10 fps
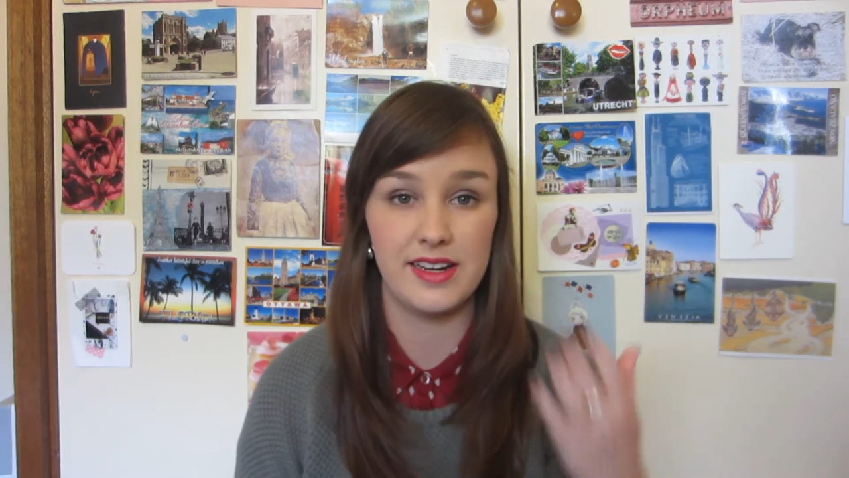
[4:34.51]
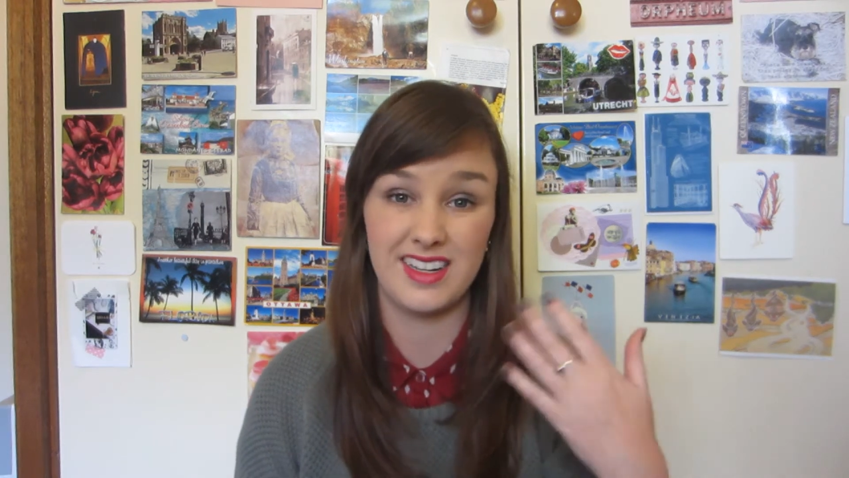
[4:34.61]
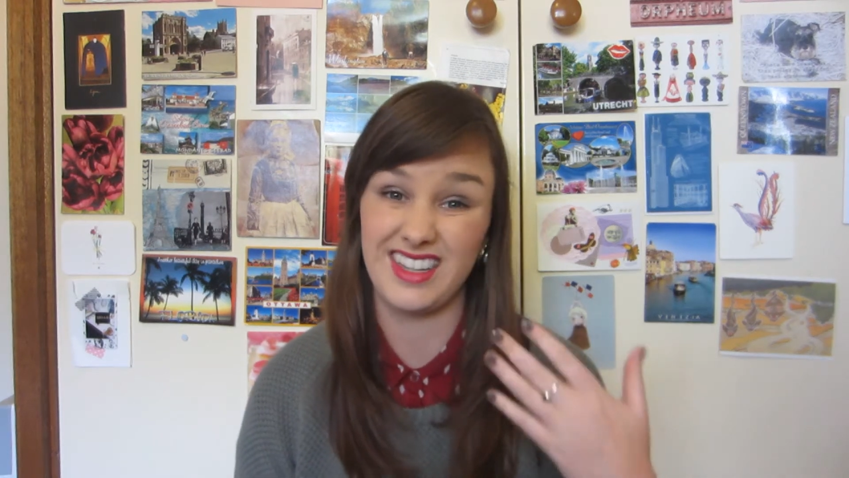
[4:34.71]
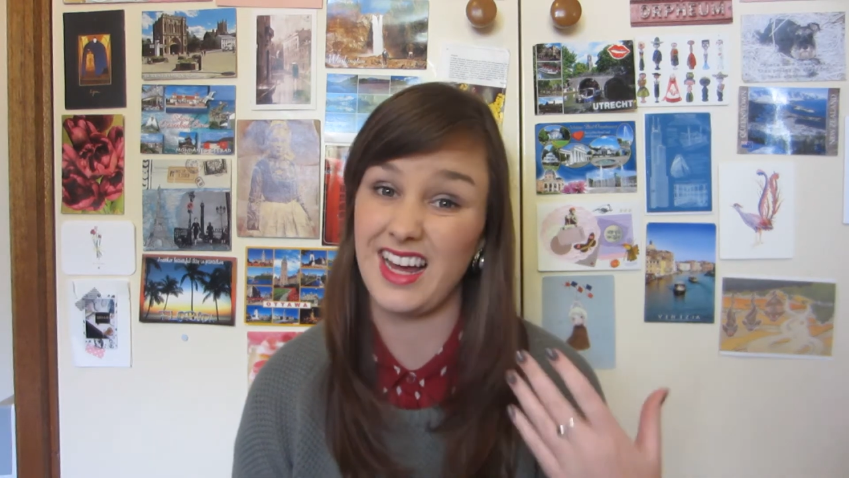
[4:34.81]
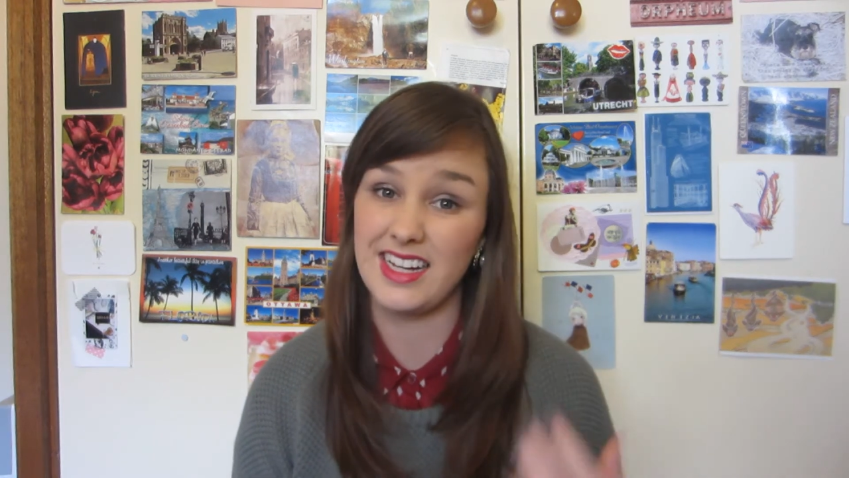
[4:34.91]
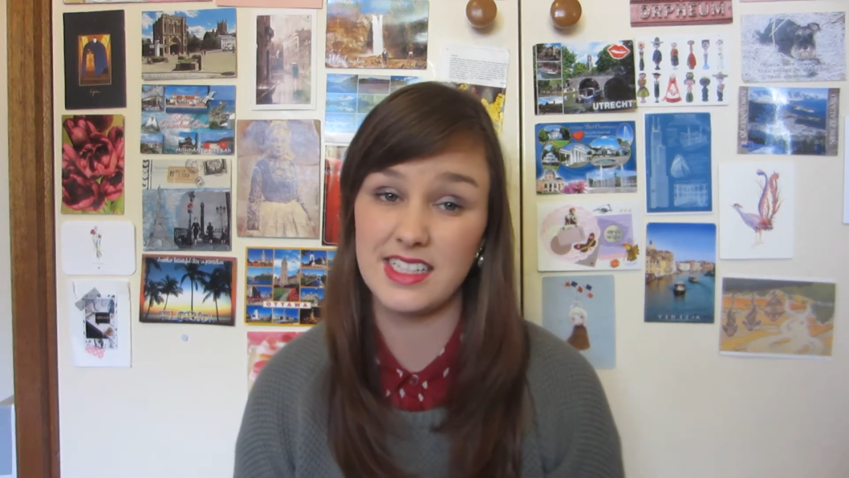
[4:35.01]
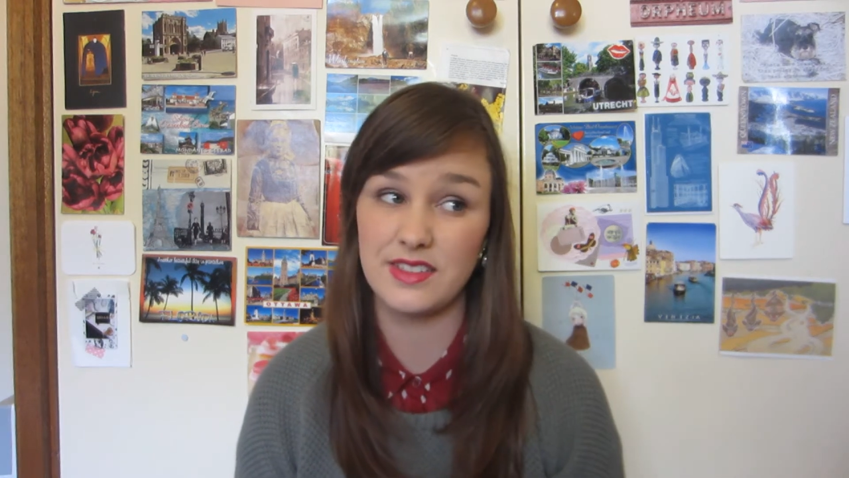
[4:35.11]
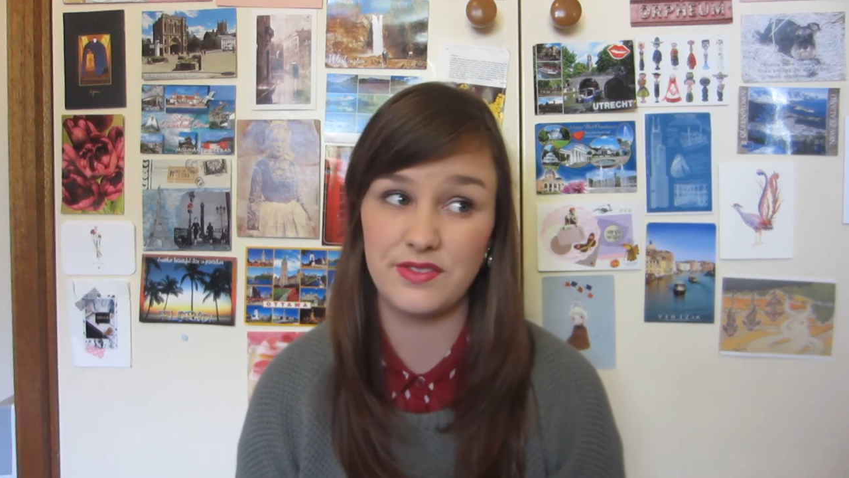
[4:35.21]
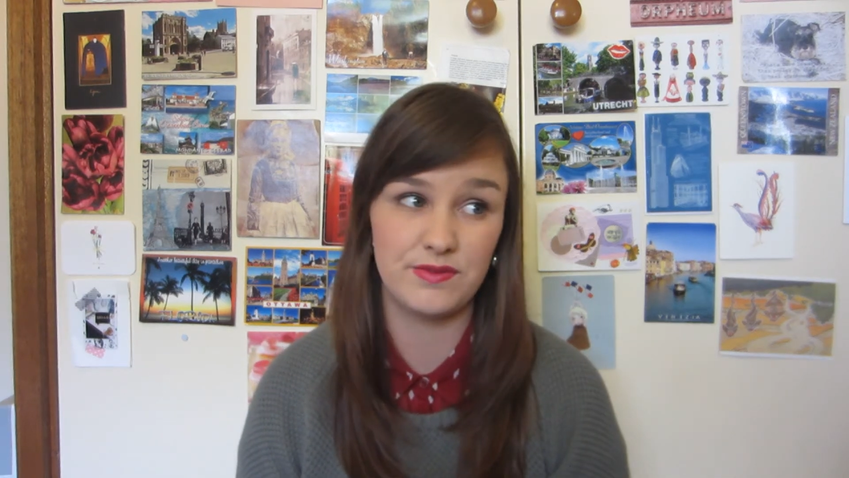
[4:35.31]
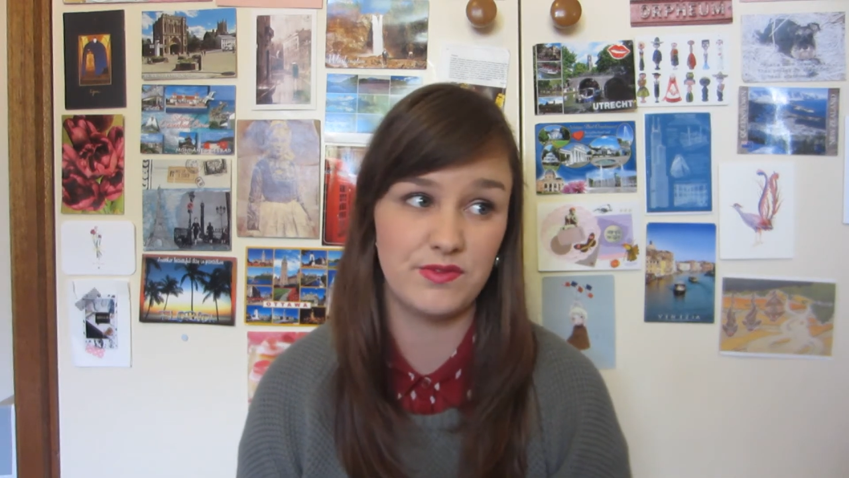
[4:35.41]
And it
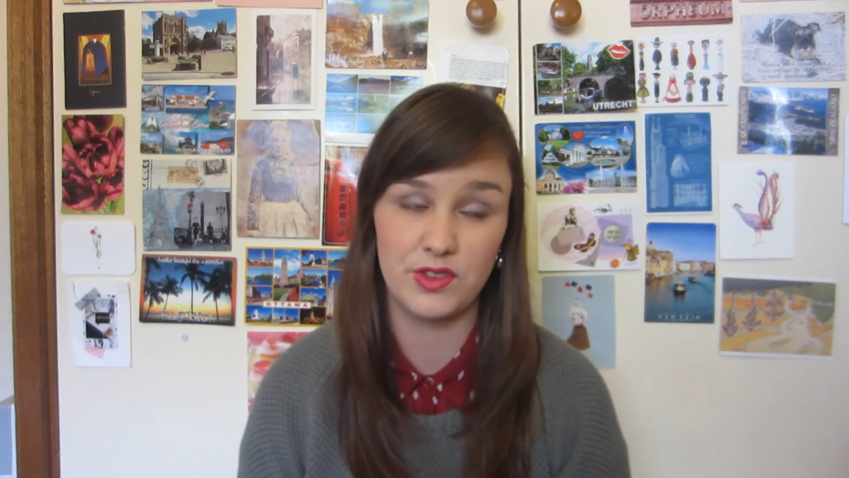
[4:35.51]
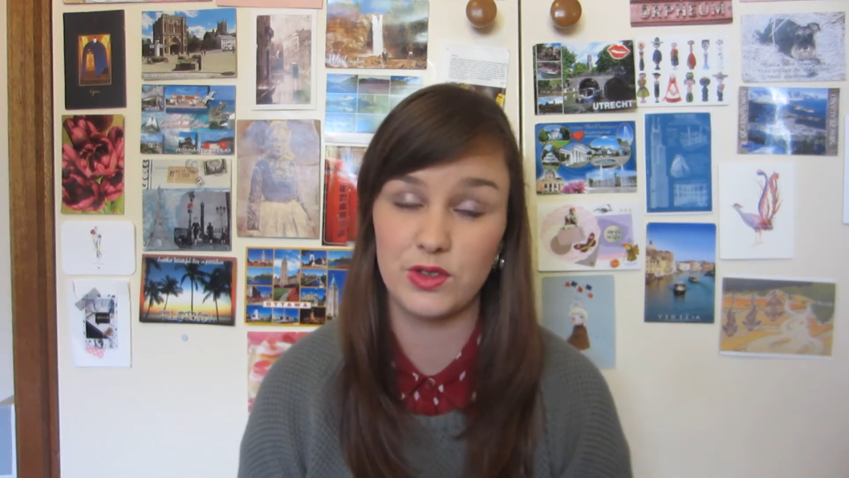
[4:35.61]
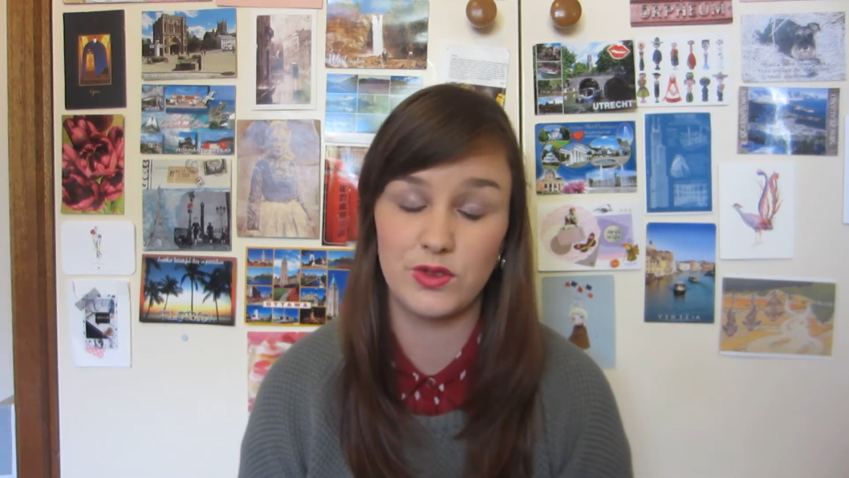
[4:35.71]
lasts for a